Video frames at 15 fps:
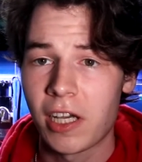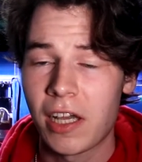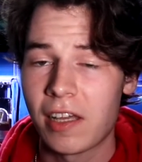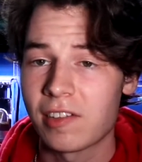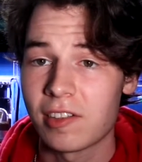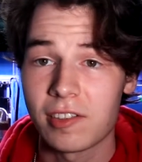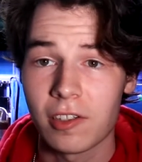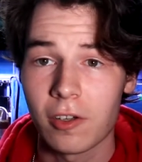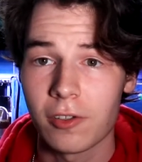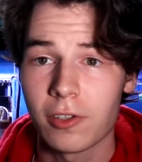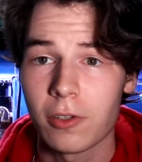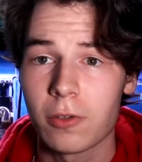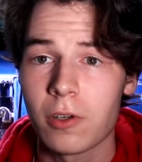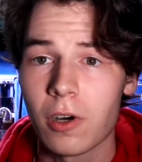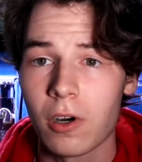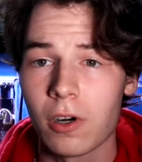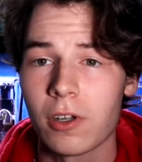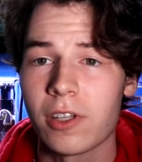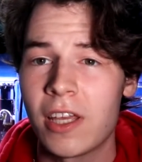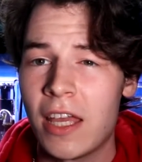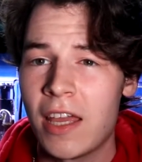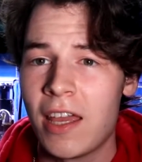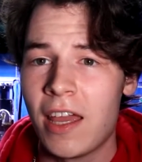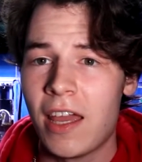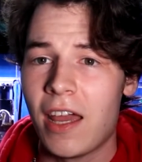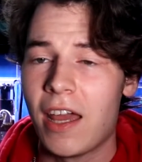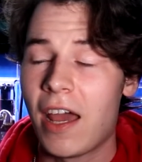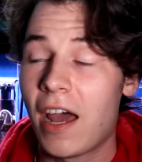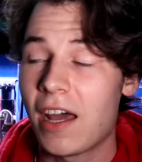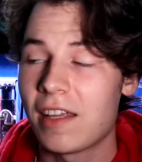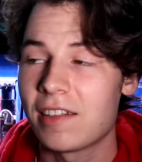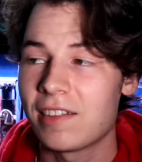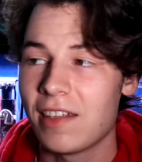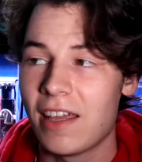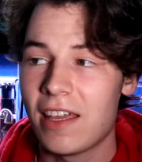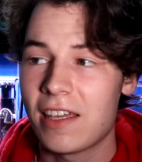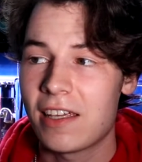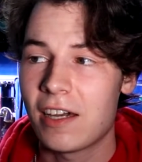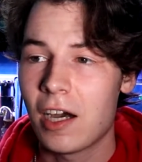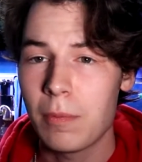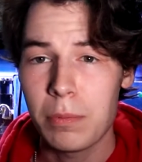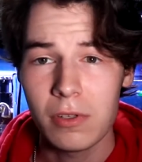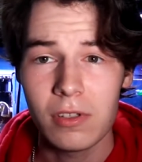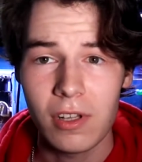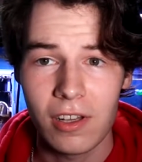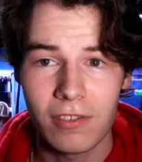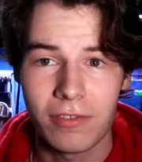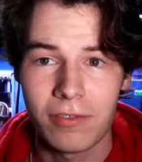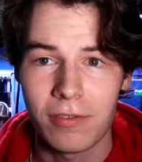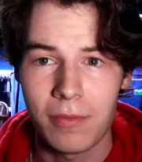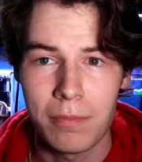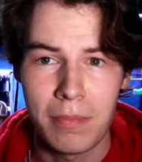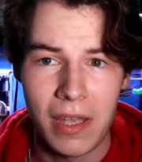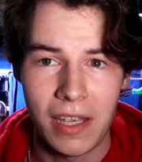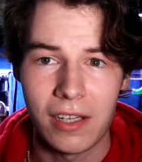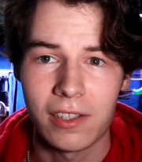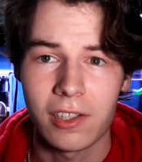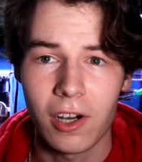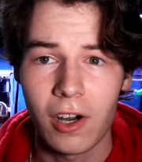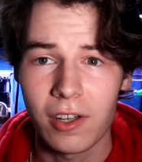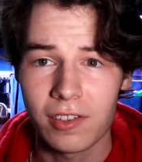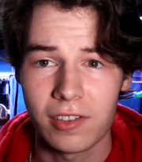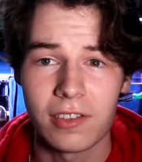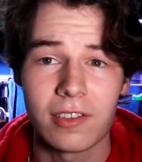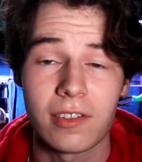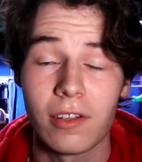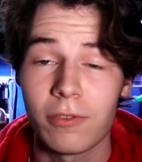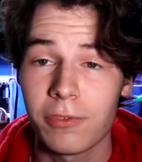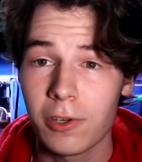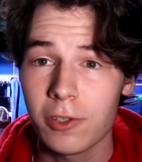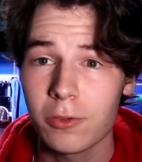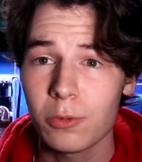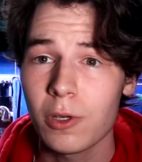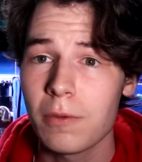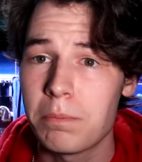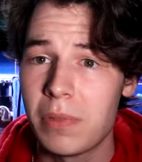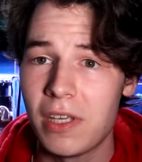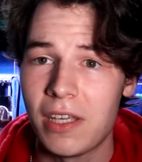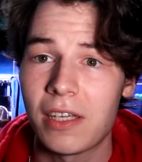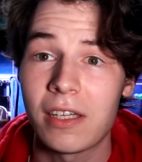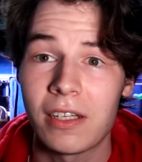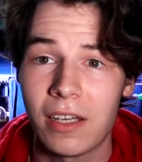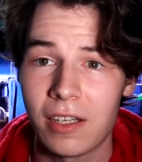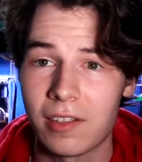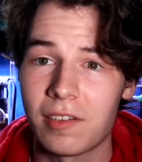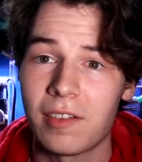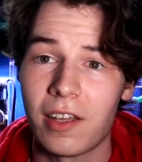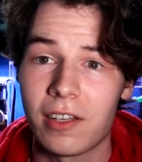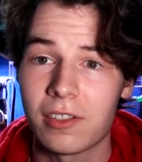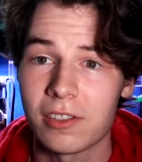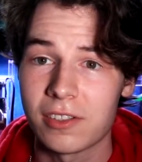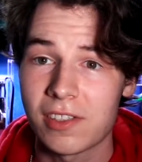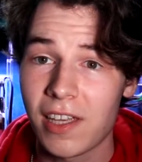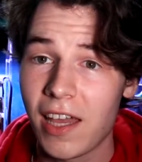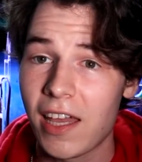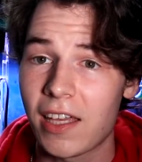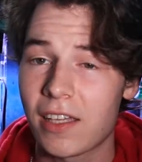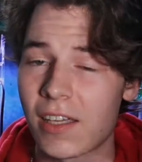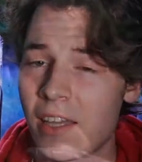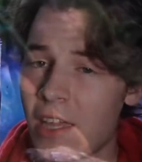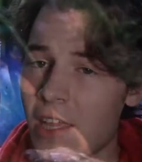as it's also called, has a couple of main causes. The first one being an uncycled tank.